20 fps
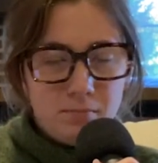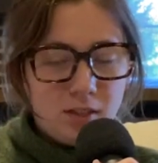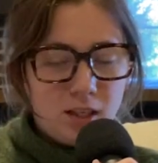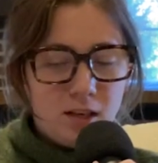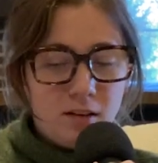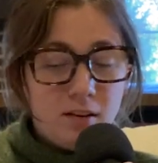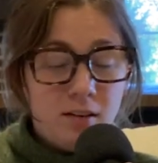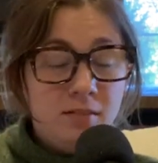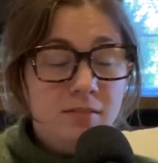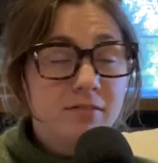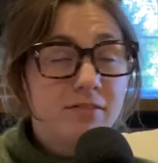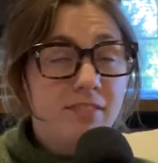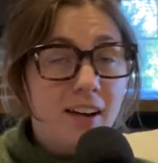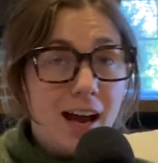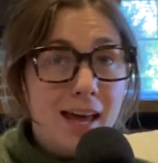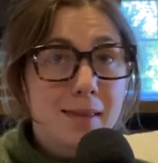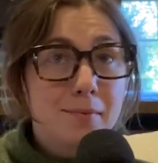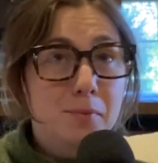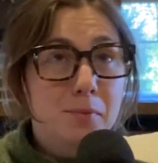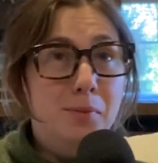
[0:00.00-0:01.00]

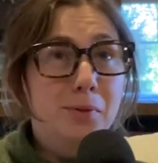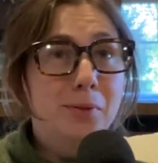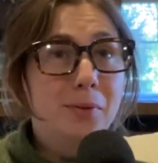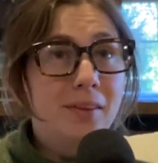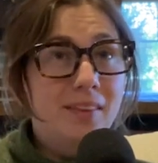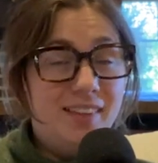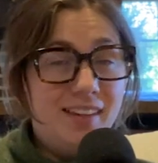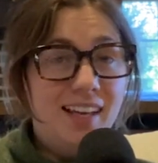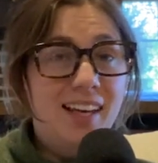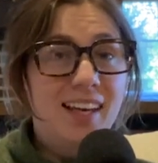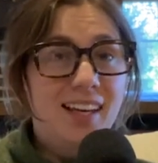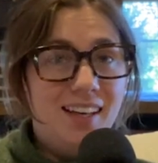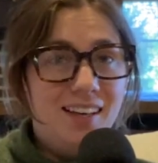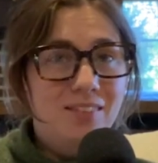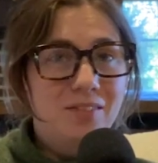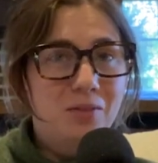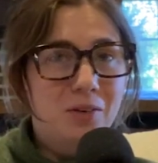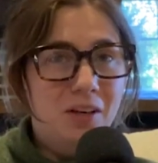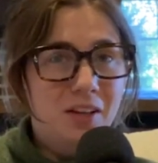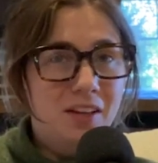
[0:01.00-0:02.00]
unfathomable thing
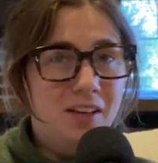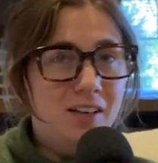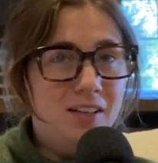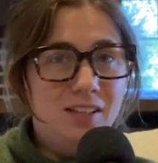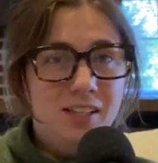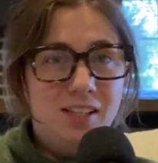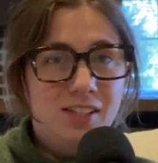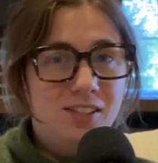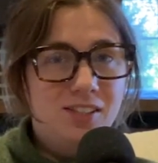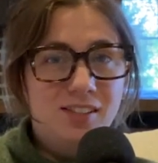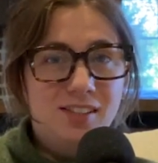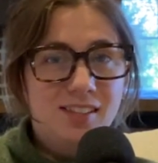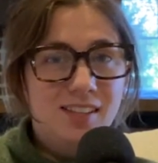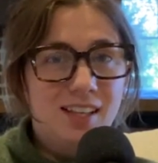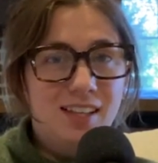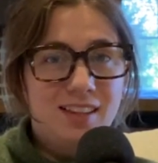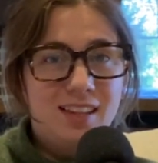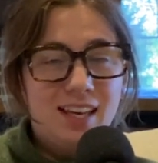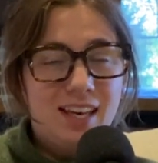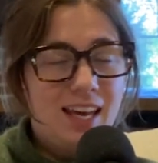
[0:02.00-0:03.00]
where it's just
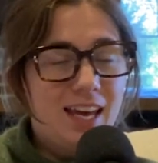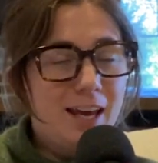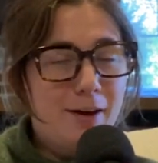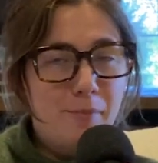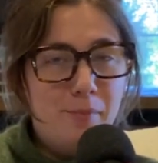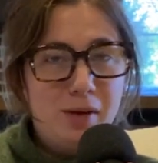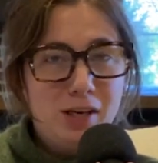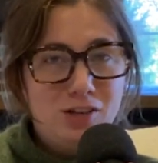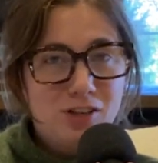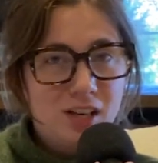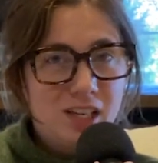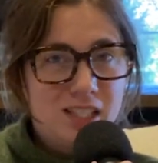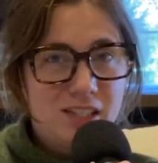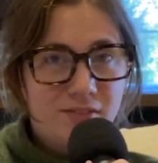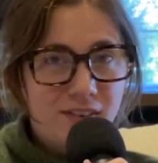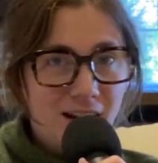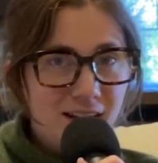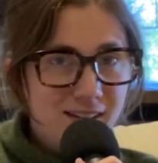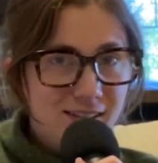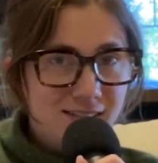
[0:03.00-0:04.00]
like they can't be just
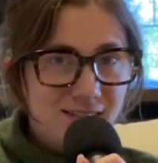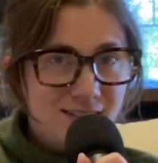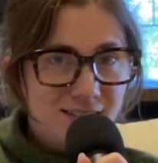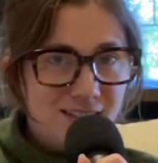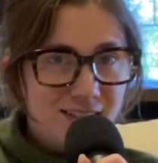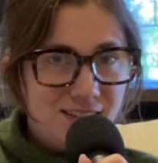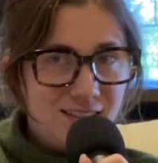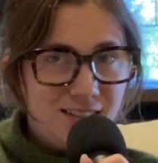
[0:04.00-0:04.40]
friends.